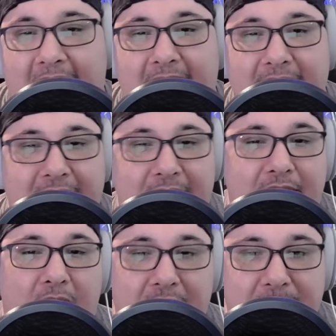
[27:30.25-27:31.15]
and let you
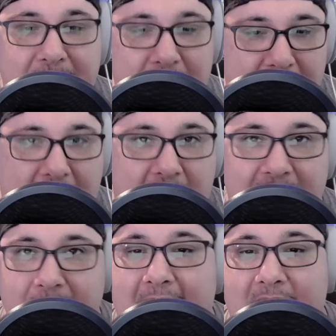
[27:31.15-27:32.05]
know what's been going
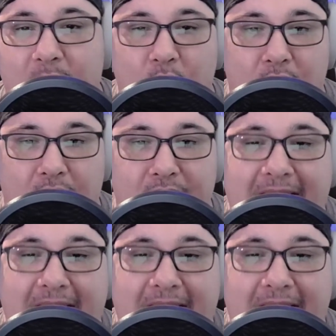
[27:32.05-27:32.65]
on in my world.